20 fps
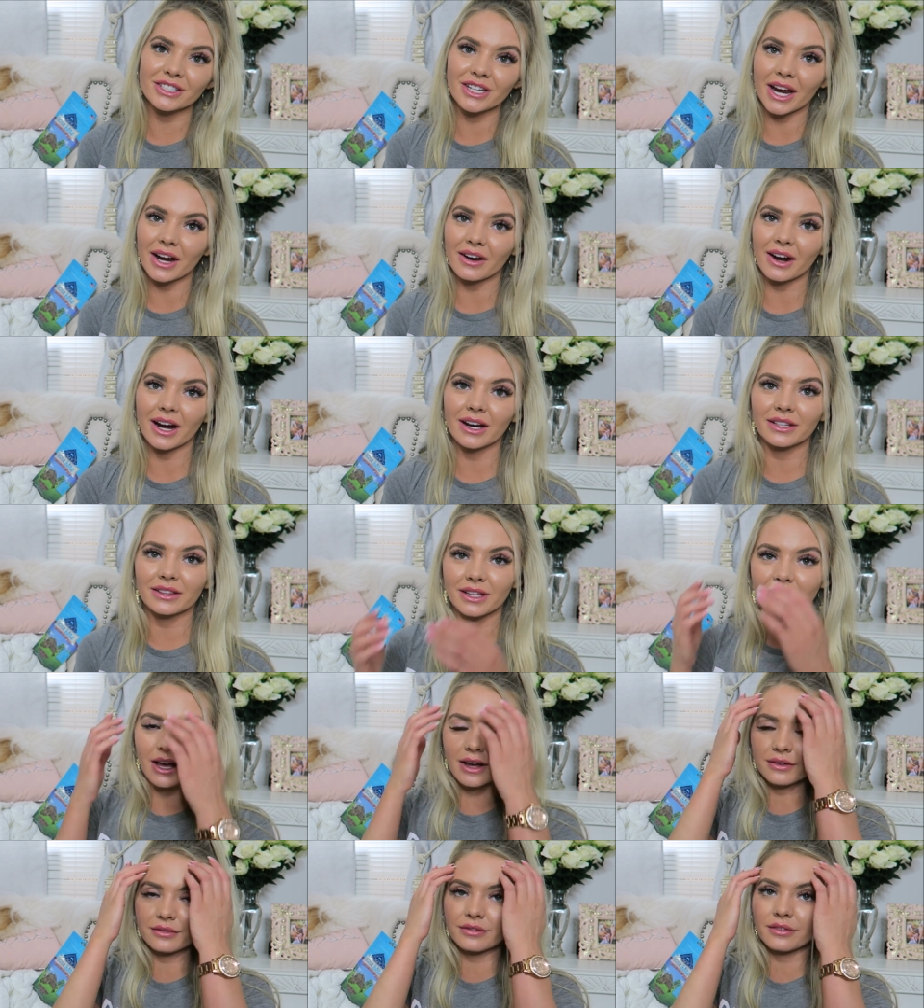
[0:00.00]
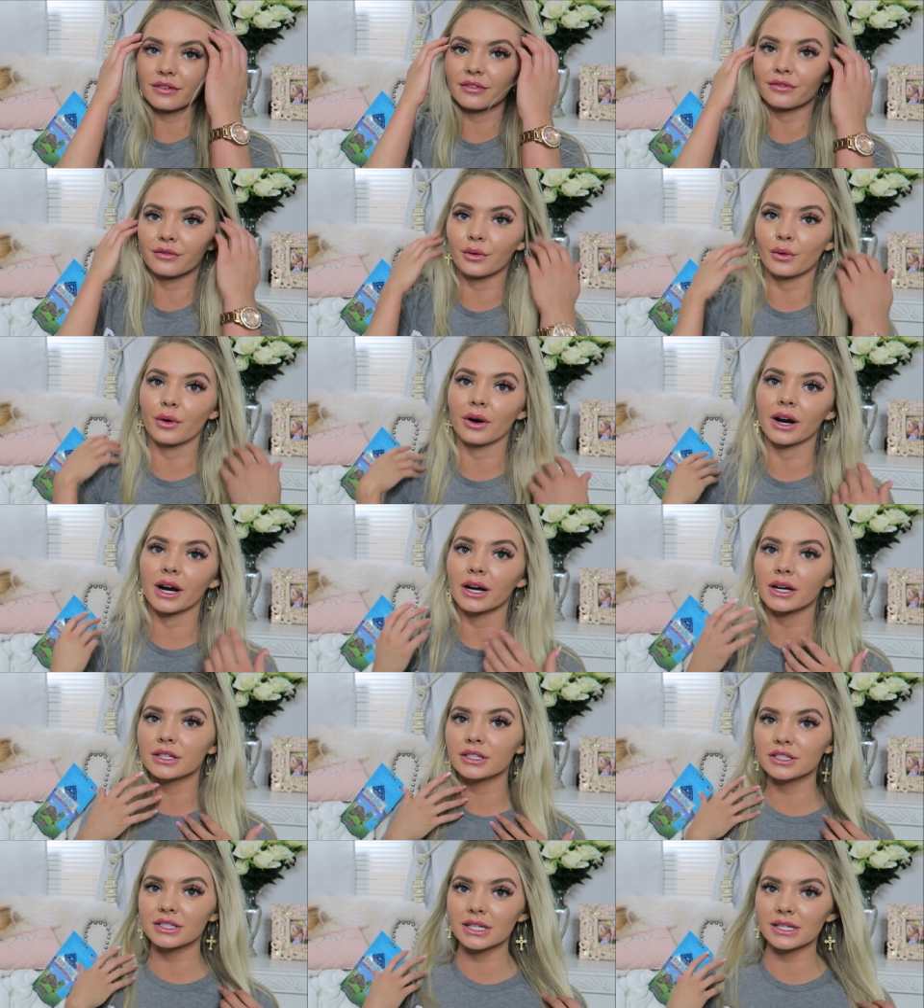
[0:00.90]
share our love
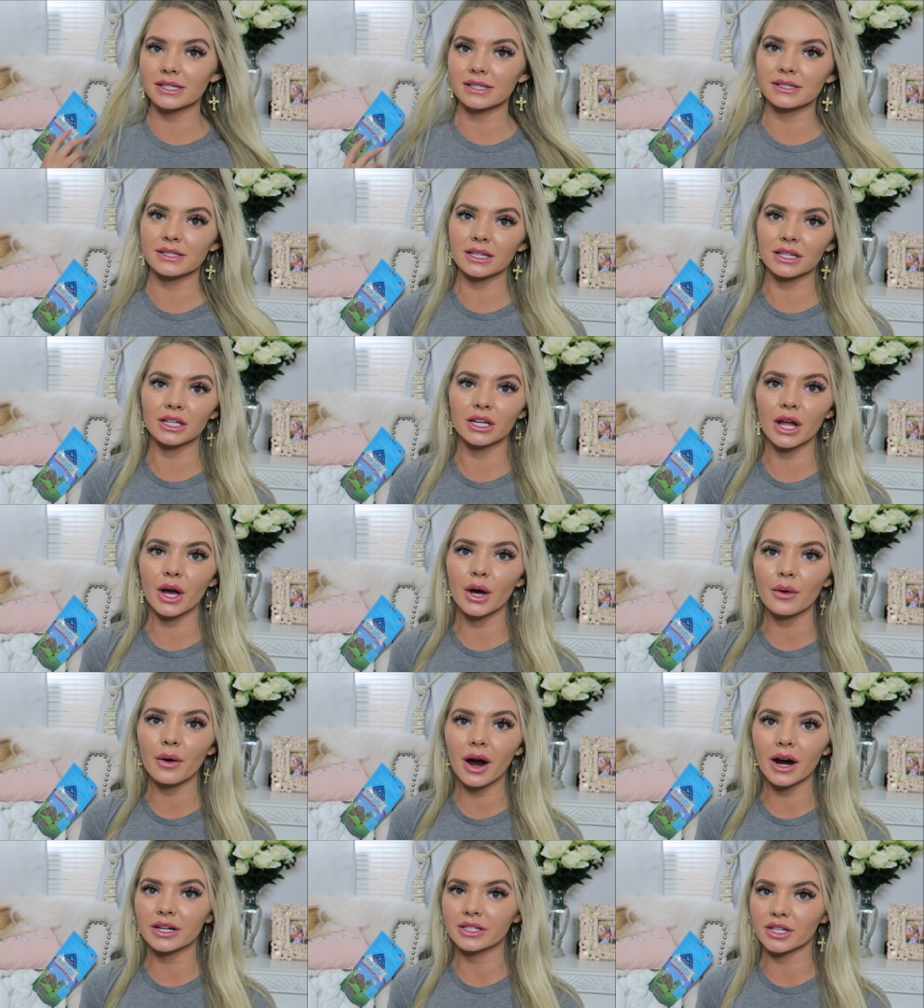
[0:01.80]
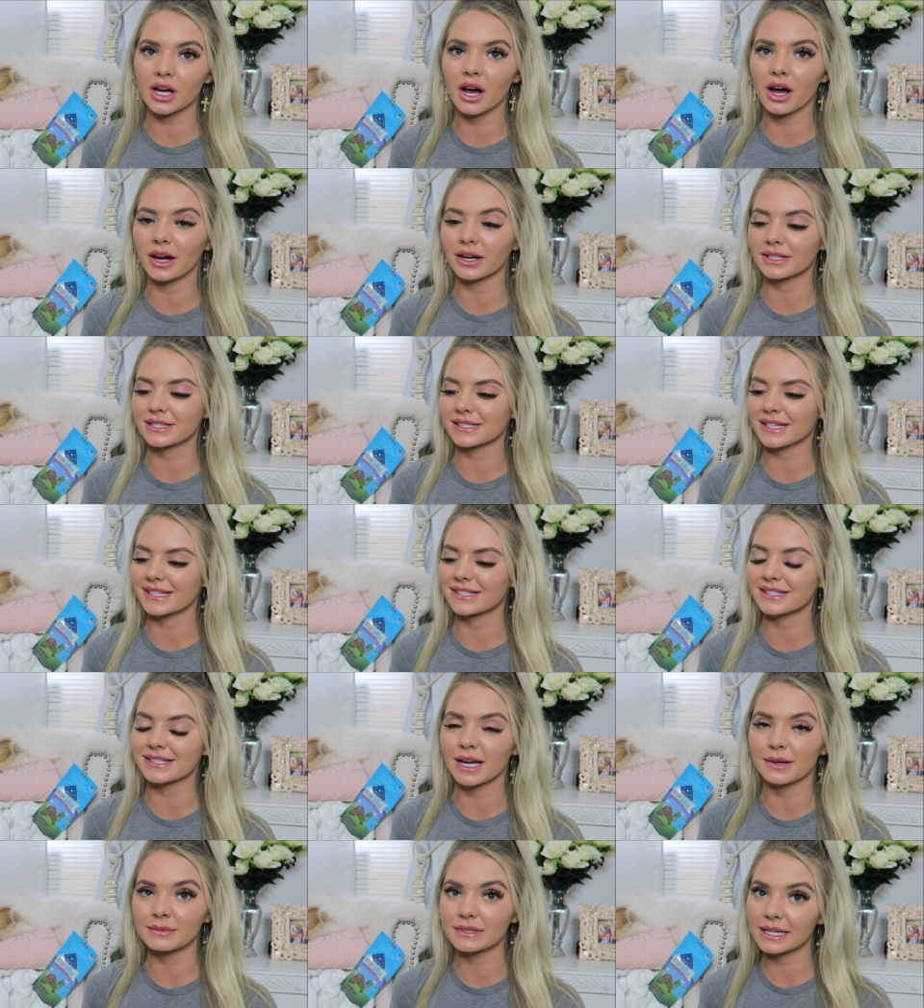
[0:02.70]
for just, you know, our dogs because
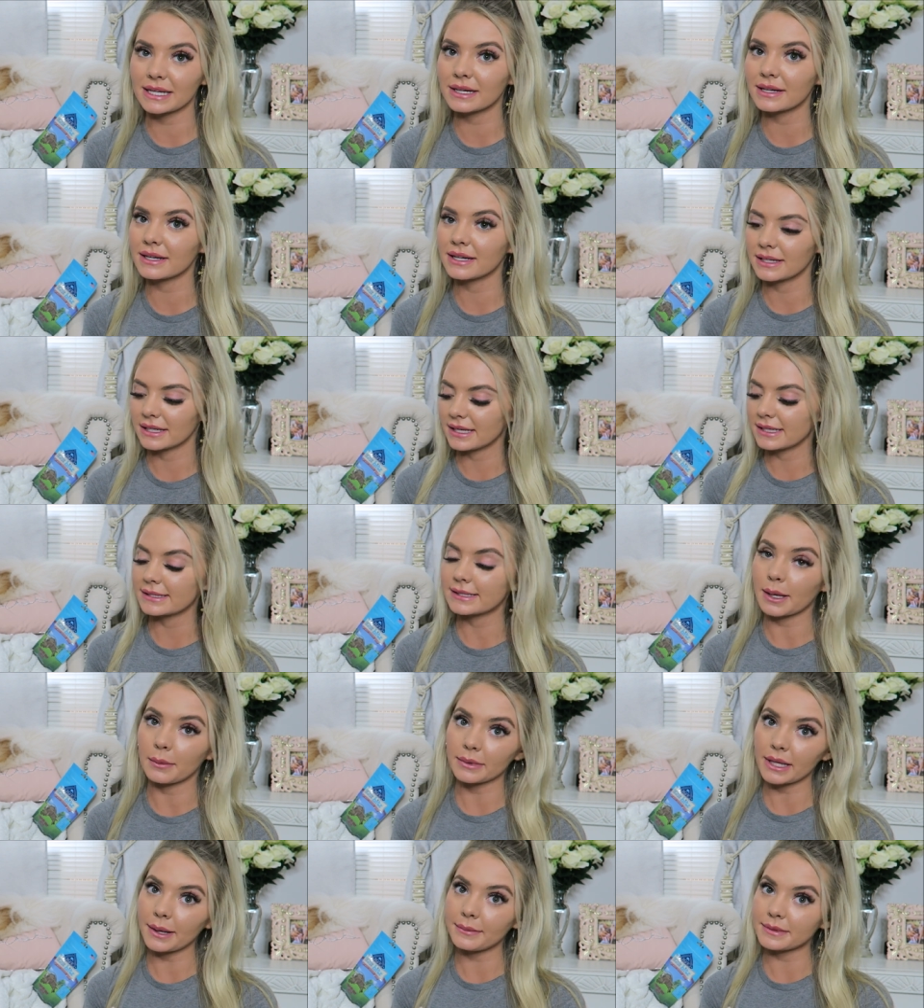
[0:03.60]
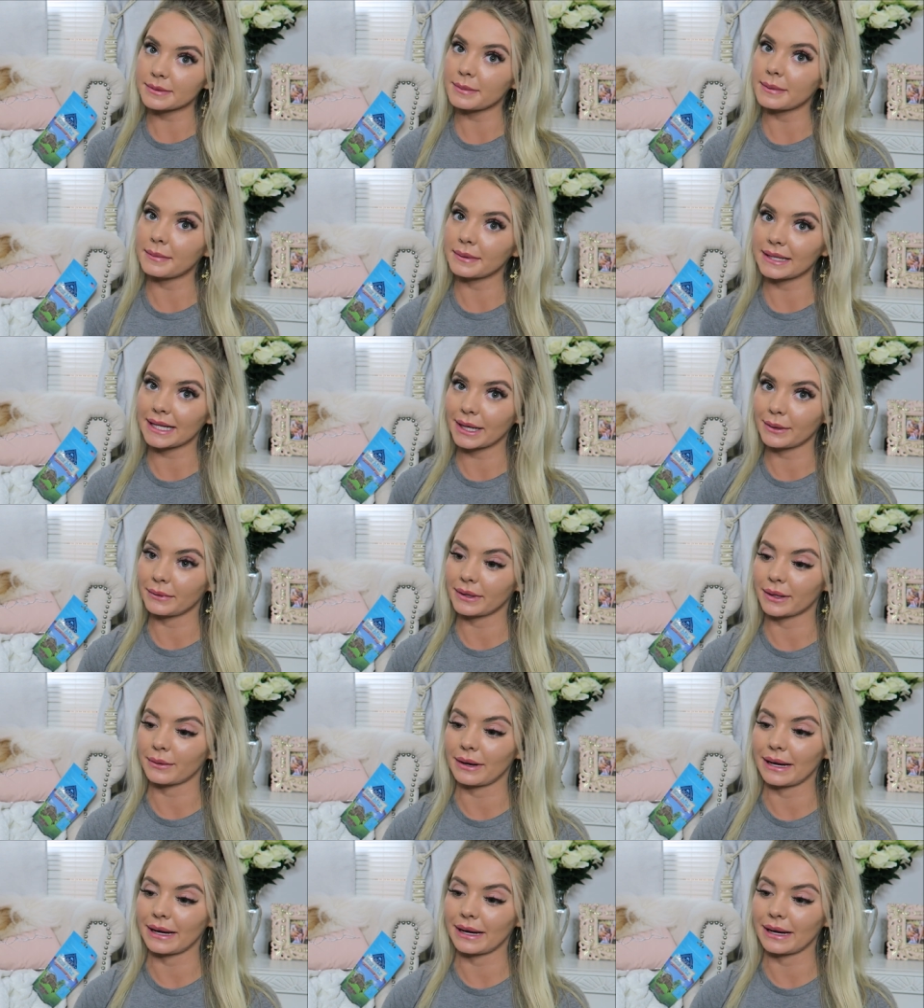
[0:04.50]
some sometimes people think we're